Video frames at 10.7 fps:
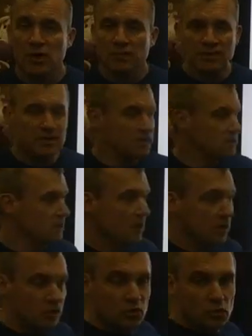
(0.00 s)
because
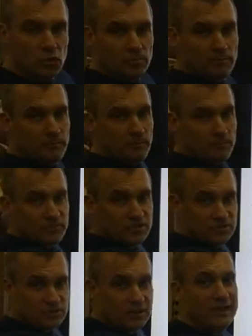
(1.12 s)
your
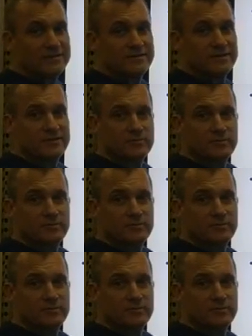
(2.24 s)
digital assets